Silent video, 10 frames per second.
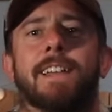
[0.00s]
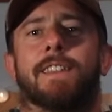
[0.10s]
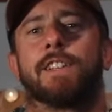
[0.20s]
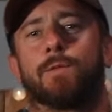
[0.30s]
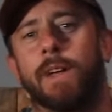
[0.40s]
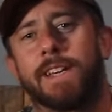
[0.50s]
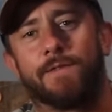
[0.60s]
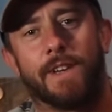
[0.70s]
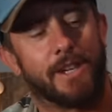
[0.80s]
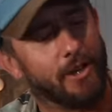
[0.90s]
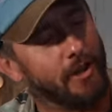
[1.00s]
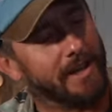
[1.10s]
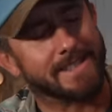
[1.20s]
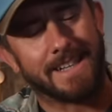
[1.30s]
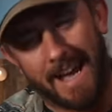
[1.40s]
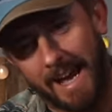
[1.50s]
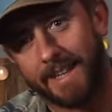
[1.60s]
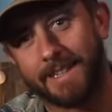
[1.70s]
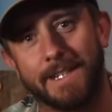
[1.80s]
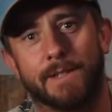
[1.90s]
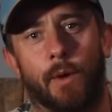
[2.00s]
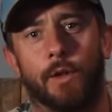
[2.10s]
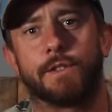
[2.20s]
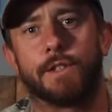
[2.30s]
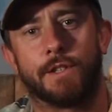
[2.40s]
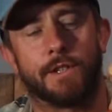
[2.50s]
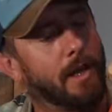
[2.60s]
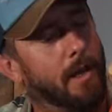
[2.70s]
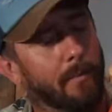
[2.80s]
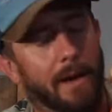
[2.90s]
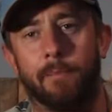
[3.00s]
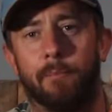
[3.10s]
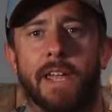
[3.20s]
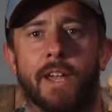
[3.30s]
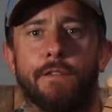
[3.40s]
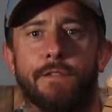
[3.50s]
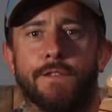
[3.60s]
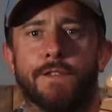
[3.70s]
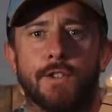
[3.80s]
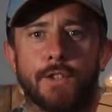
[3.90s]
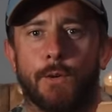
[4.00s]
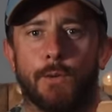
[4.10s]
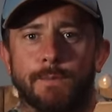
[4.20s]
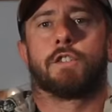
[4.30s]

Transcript: This week's video is kindly sponsored by Beer52.